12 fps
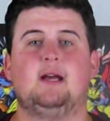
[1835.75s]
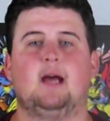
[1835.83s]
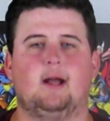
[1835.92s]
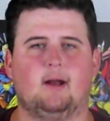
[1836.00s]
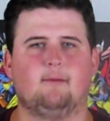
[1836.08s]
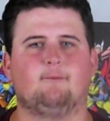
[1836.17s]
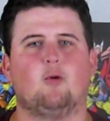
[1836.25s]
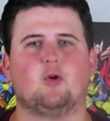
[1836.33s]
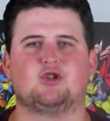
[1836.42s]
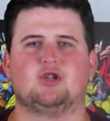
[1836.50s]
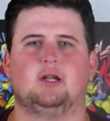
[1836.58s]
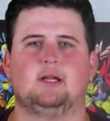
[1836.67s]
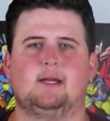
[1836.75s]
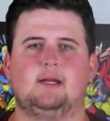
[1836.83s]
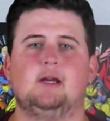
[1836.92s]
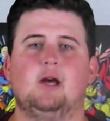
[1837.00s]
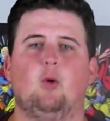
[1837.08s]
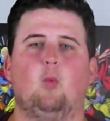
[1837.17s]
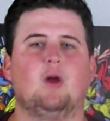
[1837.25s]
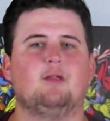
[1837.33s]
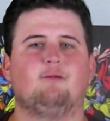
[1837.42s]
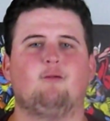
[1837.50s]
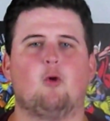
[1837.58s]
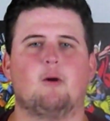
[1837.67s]
And unfortunately, with
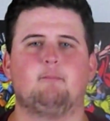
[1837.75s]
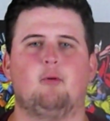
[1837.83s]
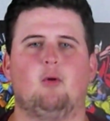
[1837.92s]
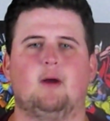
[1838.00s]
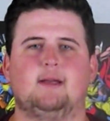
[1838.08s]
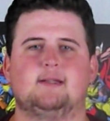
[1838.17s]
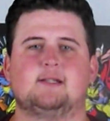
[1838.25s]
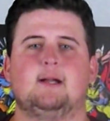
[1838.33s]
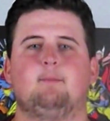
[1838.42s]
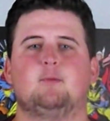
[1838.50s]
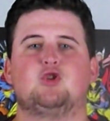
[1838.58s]
4 points,